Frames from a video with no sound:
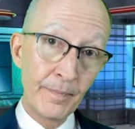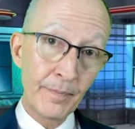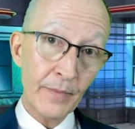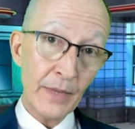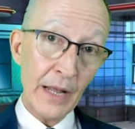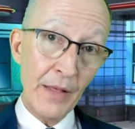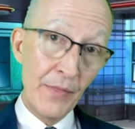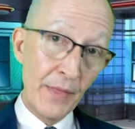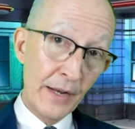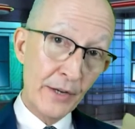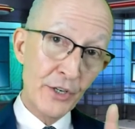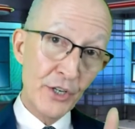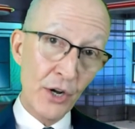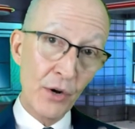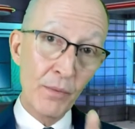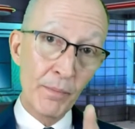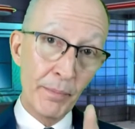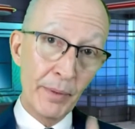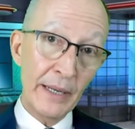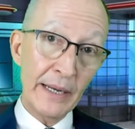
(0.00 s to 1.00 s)
And then
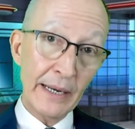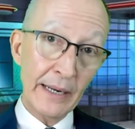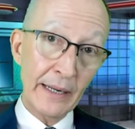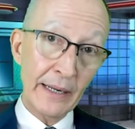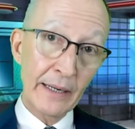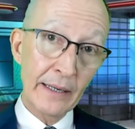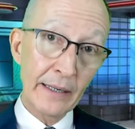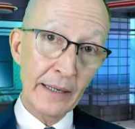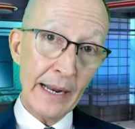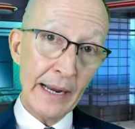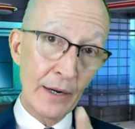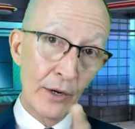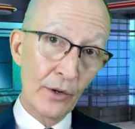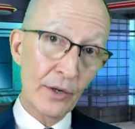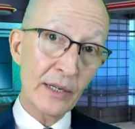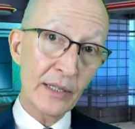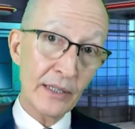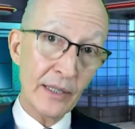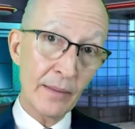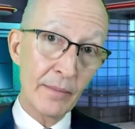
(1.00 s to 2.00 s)
don't blink and look
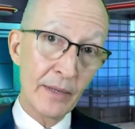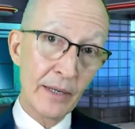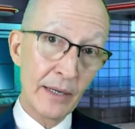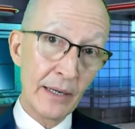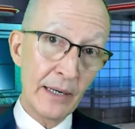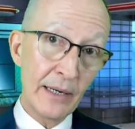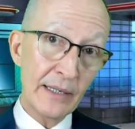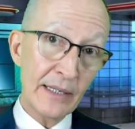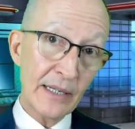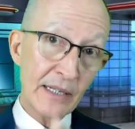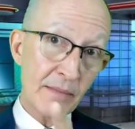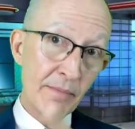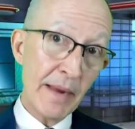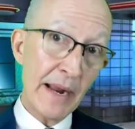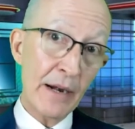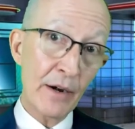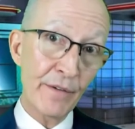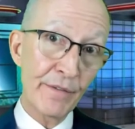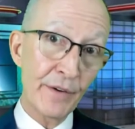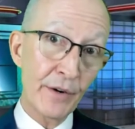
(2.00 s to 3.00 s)
at them. It doesn't matter
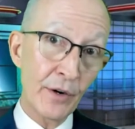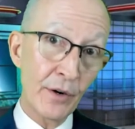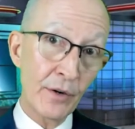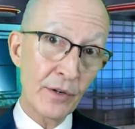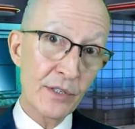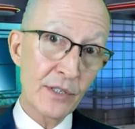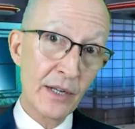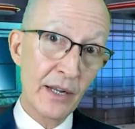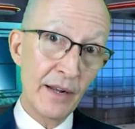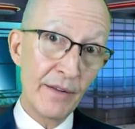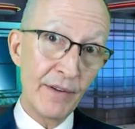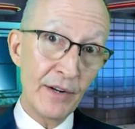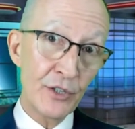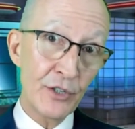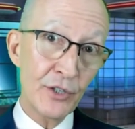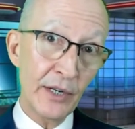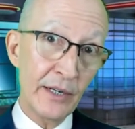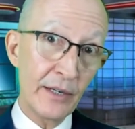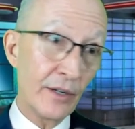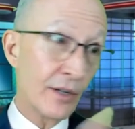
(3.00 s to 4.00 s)
if it hurts.
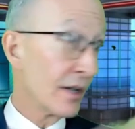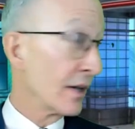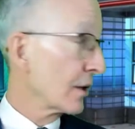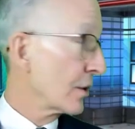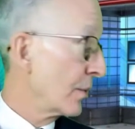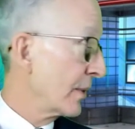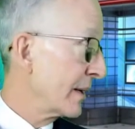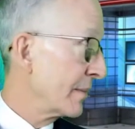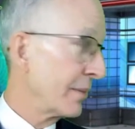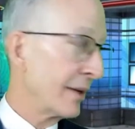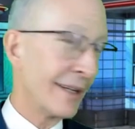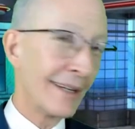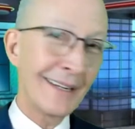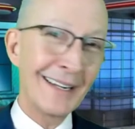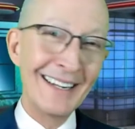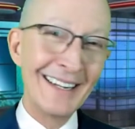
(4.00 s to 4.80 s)
Eventually, you can look away and blink.